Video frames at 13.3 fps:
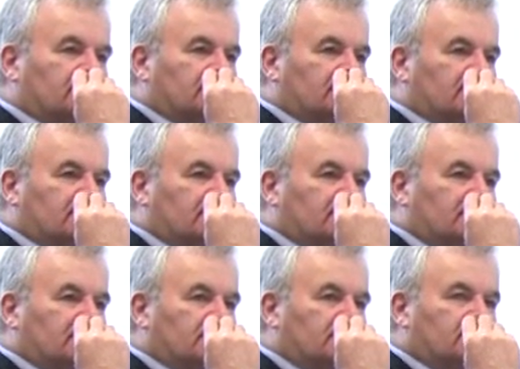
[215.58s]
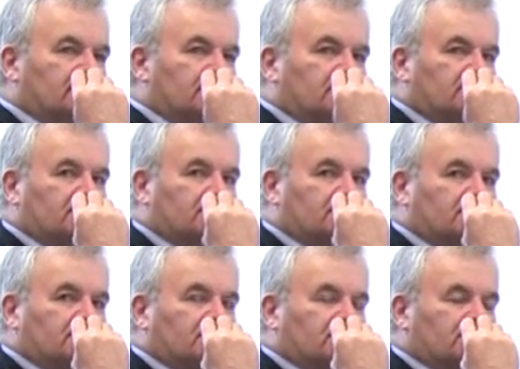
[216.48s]

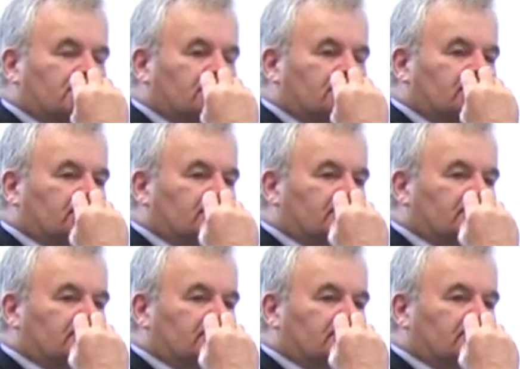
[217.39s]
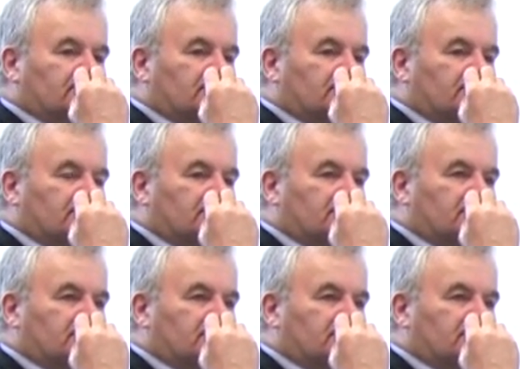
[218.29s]
This person isn't speaking.